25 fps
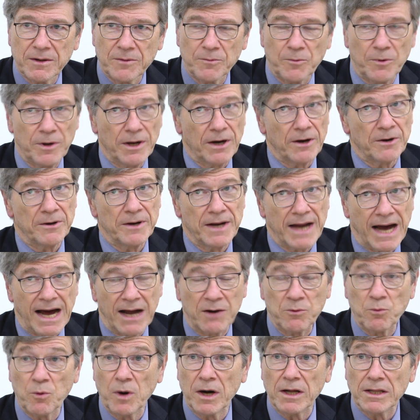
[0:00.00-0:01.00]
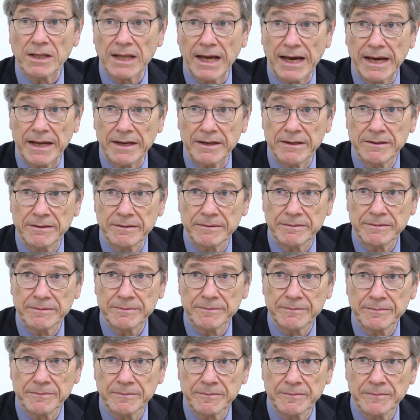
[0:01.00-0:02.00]
We are not well led,
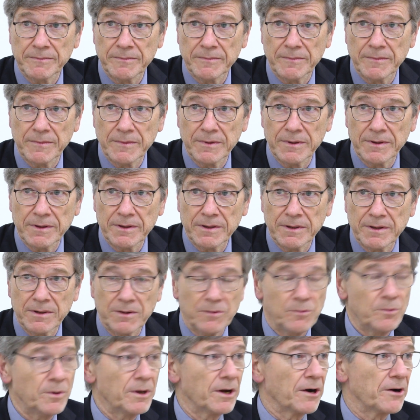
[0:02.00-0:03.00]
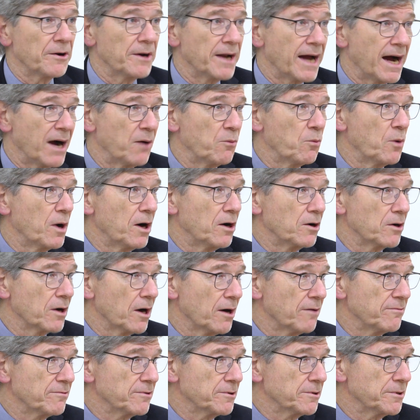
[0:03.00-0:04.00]
we are not well
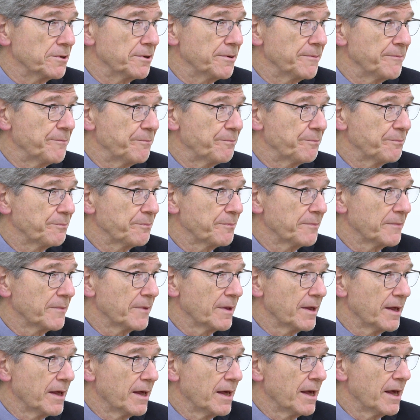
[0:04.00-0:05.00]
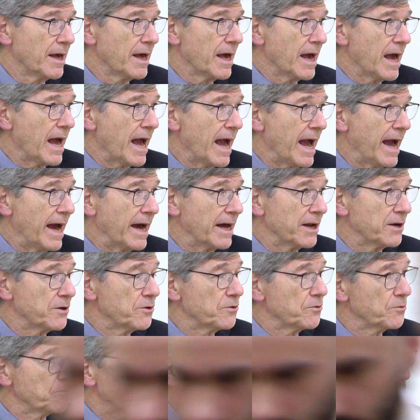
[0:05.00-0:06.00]
governed, and
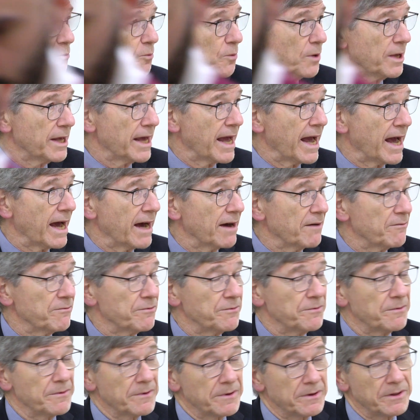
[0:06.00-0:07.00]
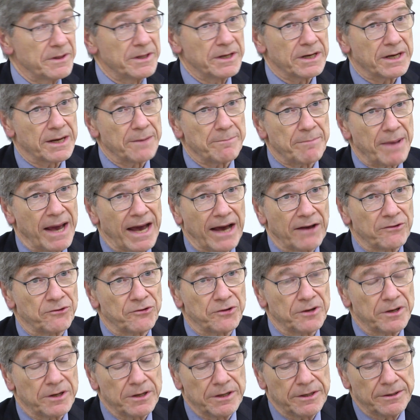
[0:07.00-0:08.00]
we have the
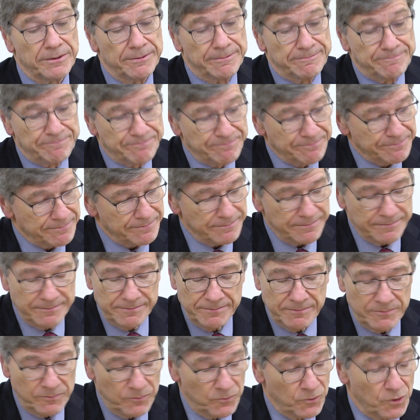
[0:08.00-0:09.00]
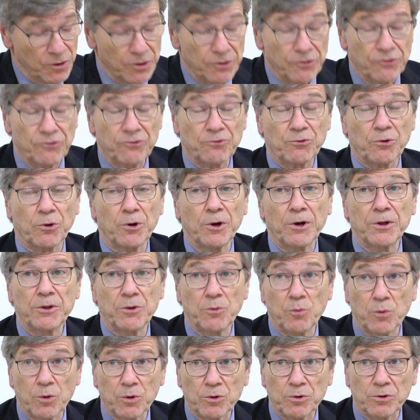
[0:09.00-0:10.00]
capacity to destroy the
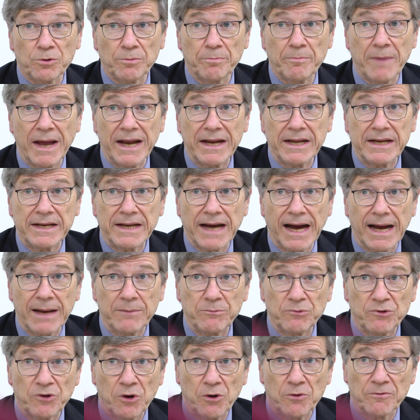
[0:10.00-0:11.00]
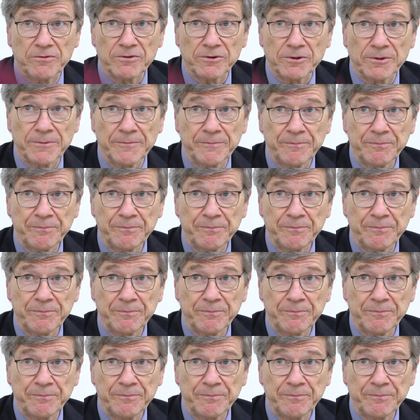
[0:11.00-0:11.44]
world many times over,